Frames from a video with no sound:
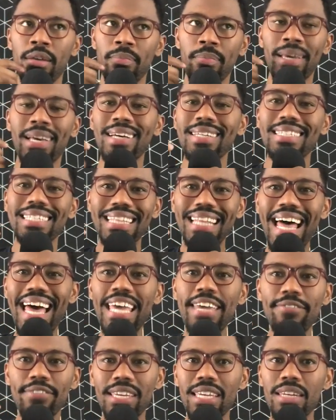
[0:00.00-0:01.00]
because
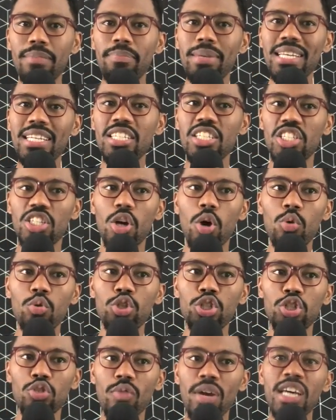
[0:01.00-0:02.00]
life can be so
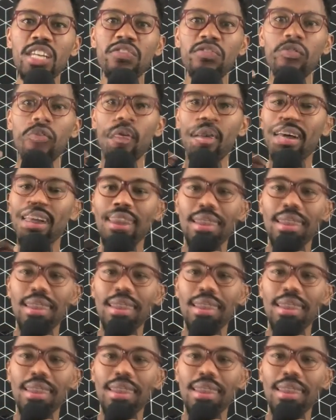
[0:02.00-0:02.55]
stressful.